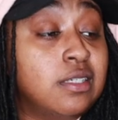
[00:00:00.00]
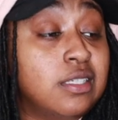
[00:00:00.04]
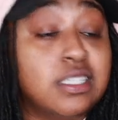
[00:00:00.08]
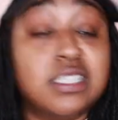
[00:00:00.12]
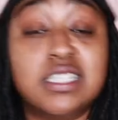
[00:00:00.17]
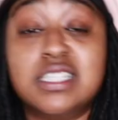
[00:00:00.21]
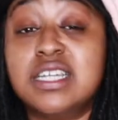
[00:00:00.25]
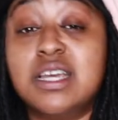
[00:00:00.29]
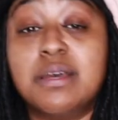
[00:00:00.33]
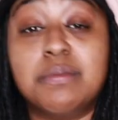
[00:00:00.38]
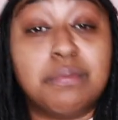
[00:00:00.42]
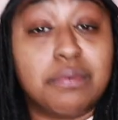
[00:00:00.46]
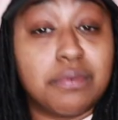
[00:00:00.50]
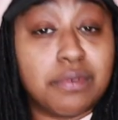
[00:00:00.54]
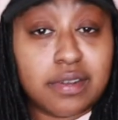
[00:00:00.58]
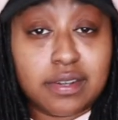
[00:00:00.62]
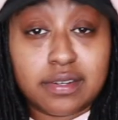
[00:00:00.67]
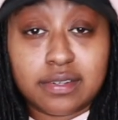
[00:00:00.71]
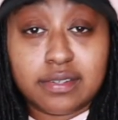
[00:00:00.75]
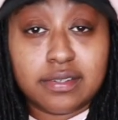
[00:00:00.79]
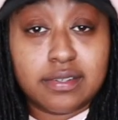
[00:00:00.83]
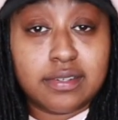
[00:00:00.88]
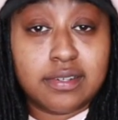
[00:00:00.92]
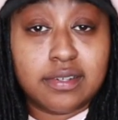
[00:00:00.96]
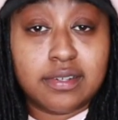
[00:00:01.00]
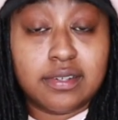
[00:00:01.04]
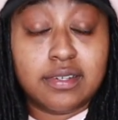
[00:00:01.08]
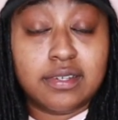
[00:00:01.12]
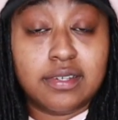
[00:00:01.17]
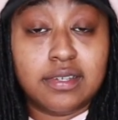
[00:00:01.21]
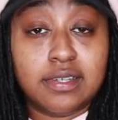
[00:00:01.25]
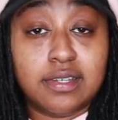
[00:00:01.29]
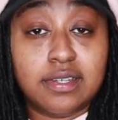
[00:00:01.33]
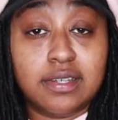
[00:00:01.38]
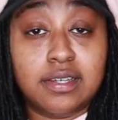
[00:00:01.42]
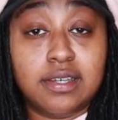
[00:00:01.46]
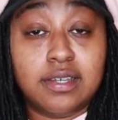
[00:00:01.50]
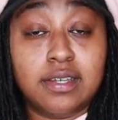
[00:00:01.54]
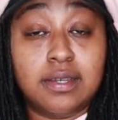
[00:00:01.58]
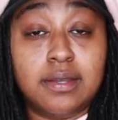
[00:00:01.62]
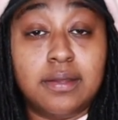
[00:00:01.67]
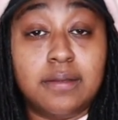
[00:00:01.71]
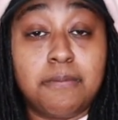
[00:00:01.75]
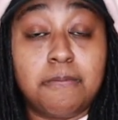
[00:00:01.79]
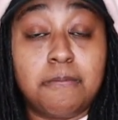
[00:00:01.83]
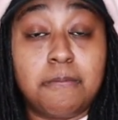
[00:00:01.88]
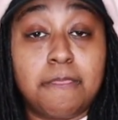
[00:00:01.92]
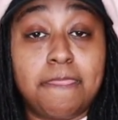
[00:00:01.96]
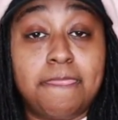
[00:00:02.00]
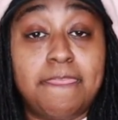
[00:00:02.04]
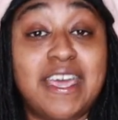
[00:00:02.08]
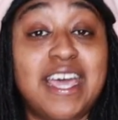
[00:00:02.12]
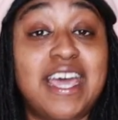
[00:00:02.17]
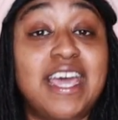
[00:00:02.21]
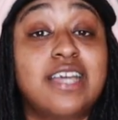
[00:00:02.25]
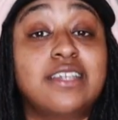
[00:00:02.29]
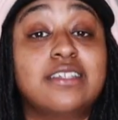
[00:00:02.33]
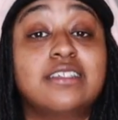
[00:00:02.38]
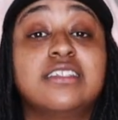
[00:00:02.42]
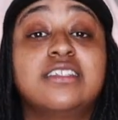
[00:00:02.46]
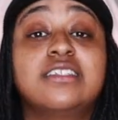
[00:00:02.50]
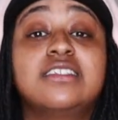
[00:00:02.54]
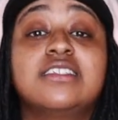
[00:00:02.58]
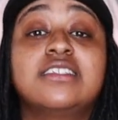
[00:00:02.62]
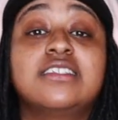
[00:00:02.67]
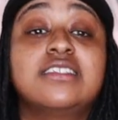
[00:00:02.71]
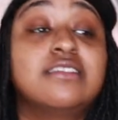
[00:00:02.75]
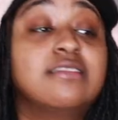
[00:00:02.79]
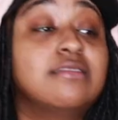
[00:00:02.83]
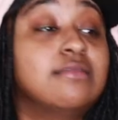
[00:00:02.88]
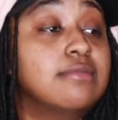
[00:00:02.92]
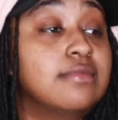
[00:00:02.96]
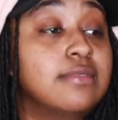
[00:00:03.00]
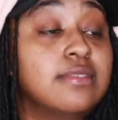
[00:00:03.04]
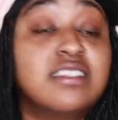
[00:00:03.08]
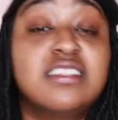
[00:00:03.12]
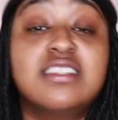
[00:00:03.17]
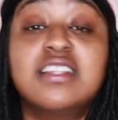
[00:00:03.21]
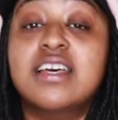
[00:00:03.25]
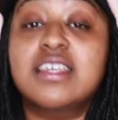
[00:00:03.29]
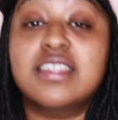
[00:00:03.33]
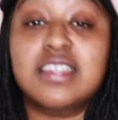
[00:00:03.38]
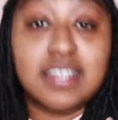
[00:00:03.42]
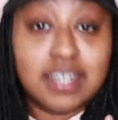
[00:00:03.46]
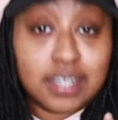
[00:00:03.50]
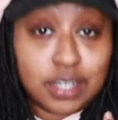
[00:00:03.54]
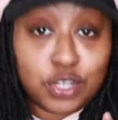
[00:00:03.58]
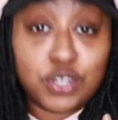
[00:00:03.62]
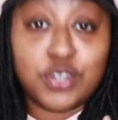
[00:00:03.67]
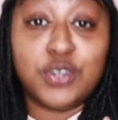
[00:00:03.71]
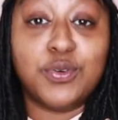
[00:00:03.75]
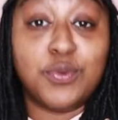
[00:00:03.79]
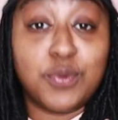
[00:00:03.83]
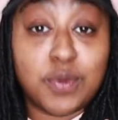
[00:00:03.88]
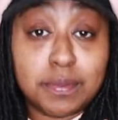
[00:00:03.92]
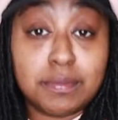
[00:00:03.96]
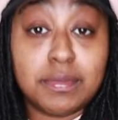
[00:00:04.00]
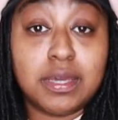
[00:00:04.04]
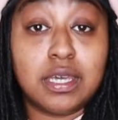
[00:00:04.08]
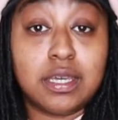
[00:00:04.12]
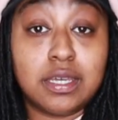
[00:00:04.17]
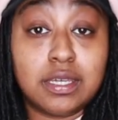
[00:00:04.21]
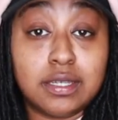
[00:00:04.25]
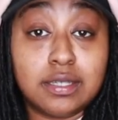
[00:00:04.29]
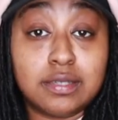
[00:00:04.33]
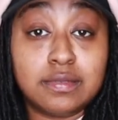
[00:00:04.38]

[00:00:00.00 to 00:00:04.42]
separate that has nothing to do with me,